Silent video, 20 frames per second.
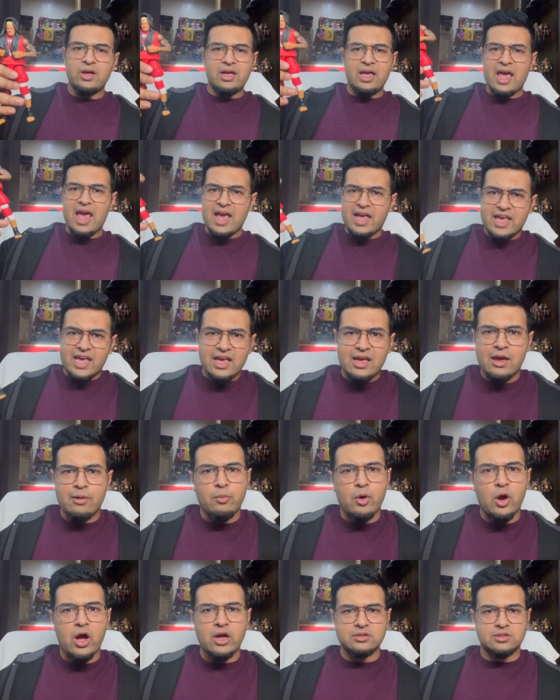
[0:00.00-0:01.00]
egging him
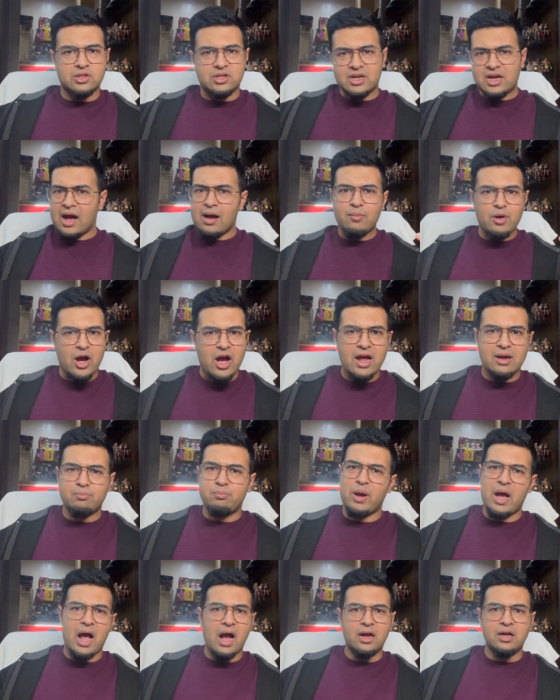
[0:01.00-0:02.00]
on to, come on,
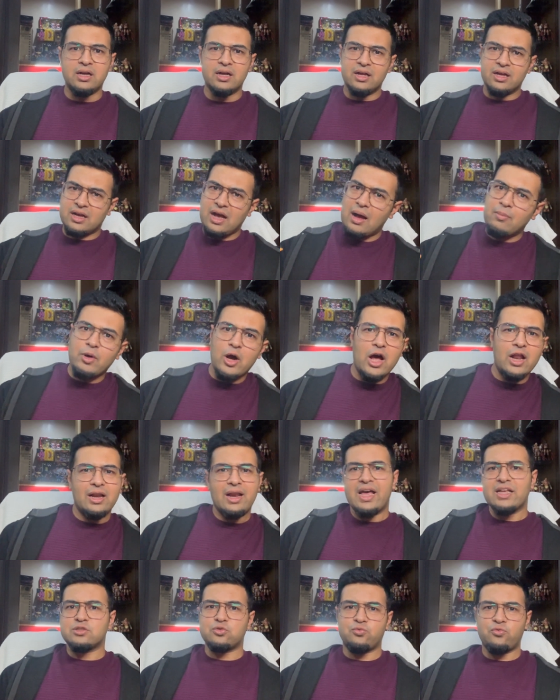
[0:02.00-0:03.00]
Punk, come on,
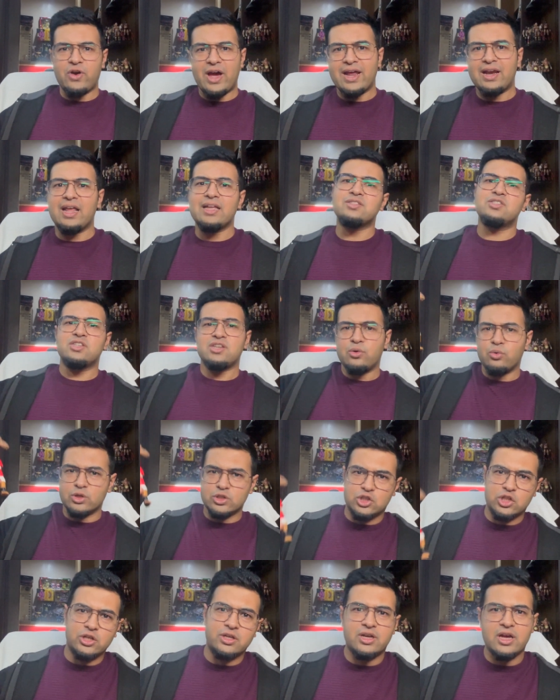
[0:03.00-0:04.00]
let's fight, let's see
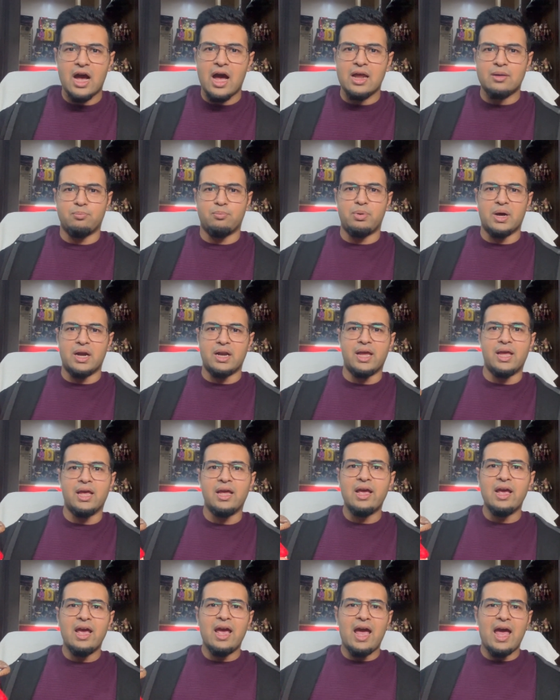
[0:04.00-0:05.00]
what you got, buddy.
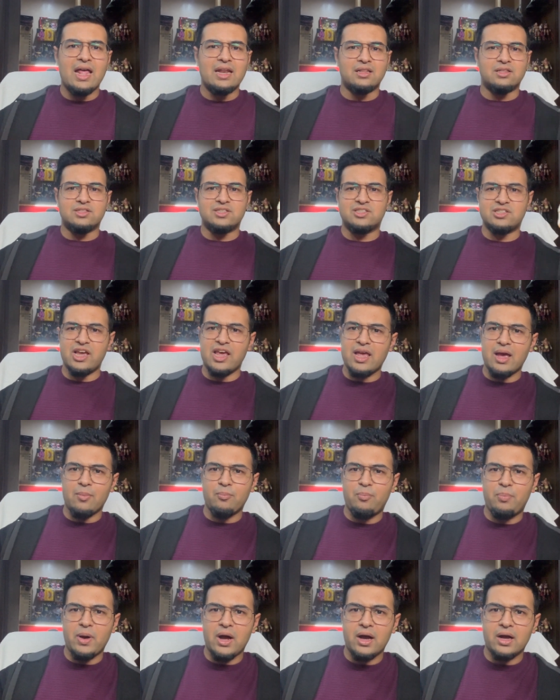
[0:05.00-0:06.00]
And
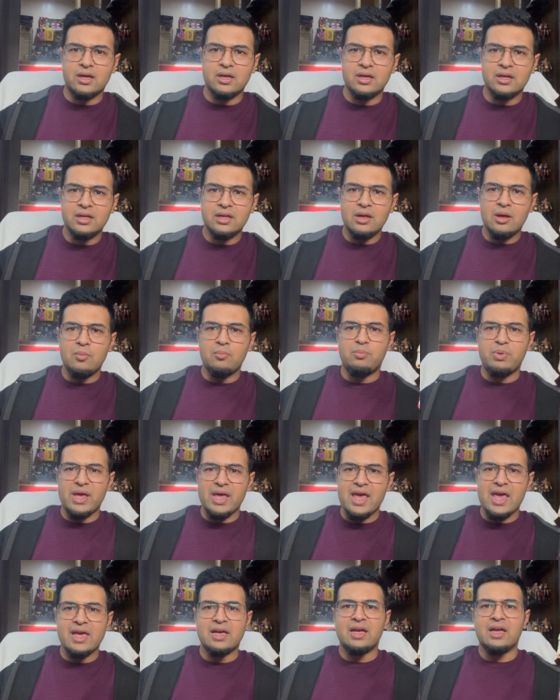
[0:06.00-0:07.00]
CM Punk,
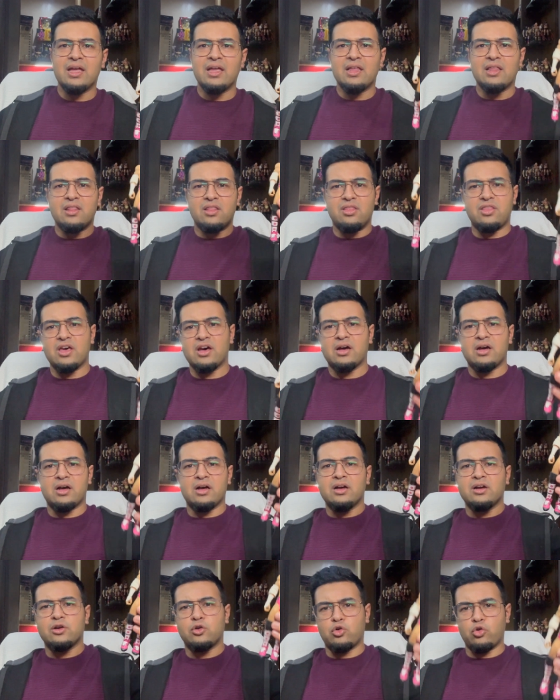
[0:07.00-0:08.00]
being the
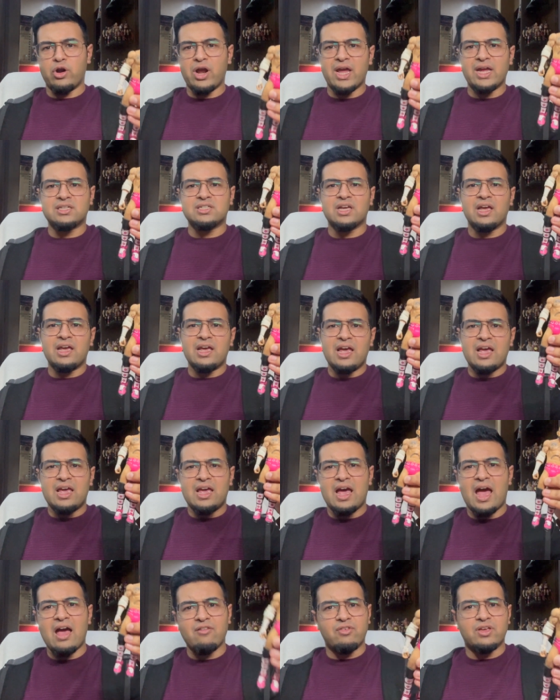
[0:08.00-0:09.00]

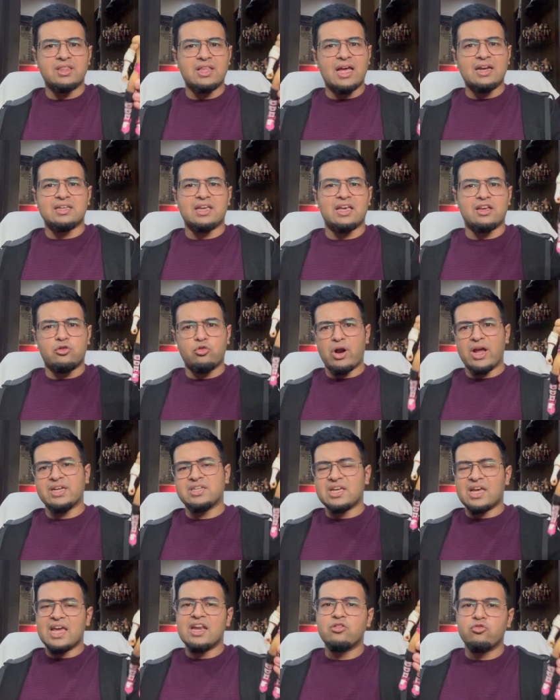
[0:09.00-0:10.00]
having that great
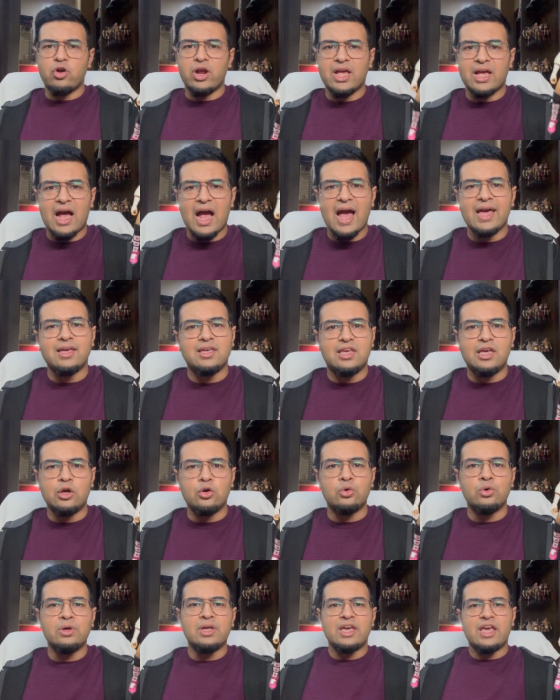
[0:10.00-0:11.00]
in-ring
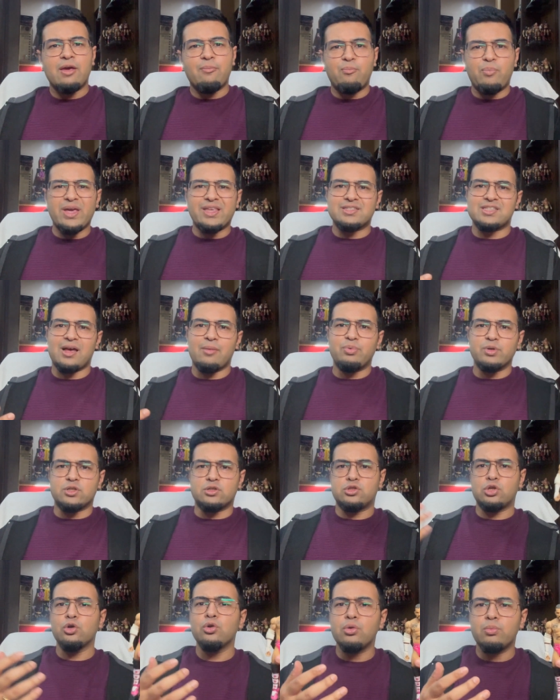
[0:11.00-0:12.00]
IQ, he picks up a
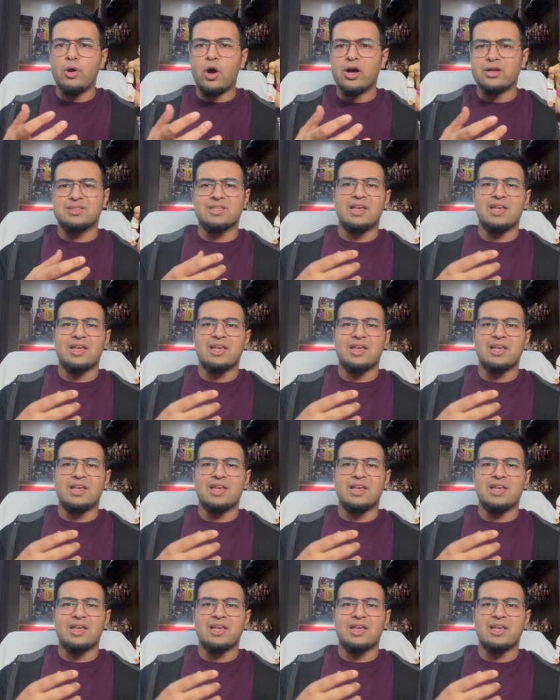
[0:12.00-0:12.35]
toolbox